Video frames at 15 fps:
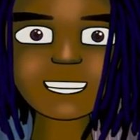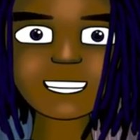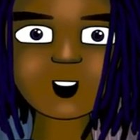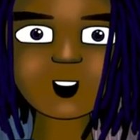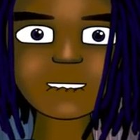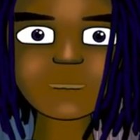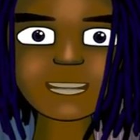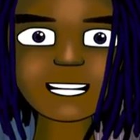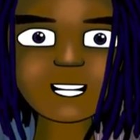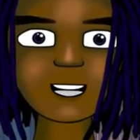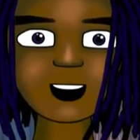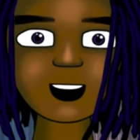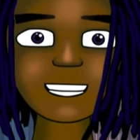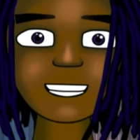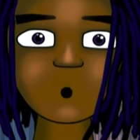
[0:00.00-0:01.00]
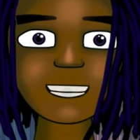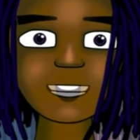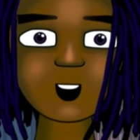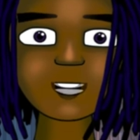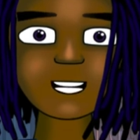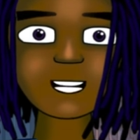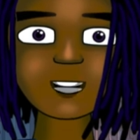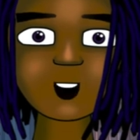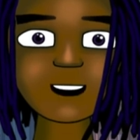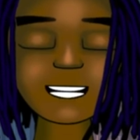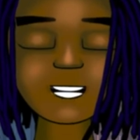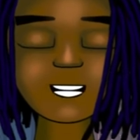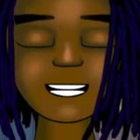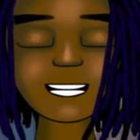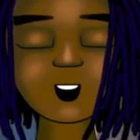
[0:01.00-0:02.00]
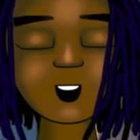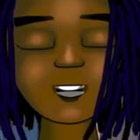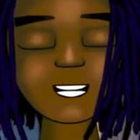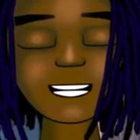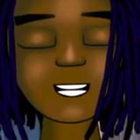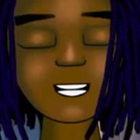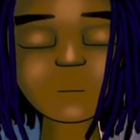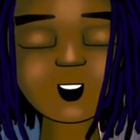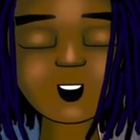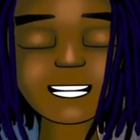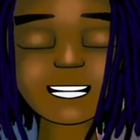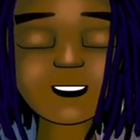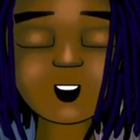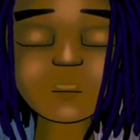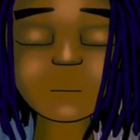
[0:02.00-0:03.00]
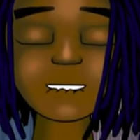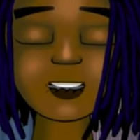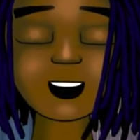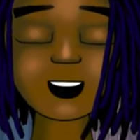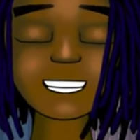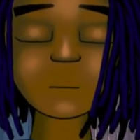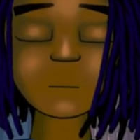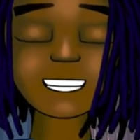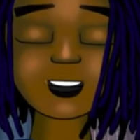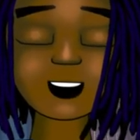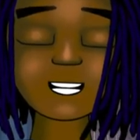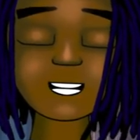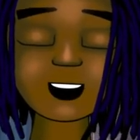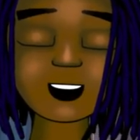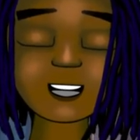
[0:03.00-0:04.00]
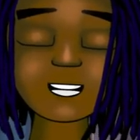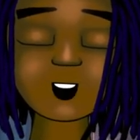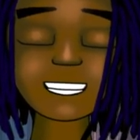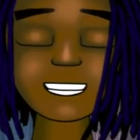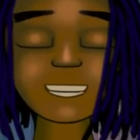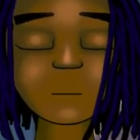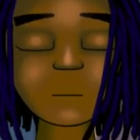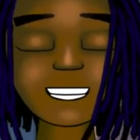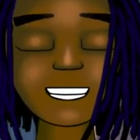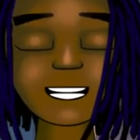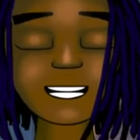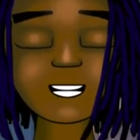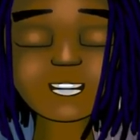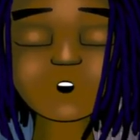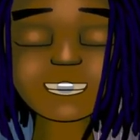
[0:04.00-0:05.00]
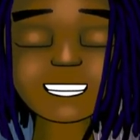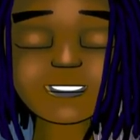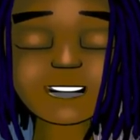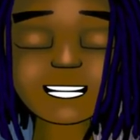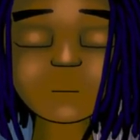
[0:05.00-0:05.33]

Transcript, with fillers: Confirmation bias will result in nothing more than ignoring all the facts that don't line up with what you personally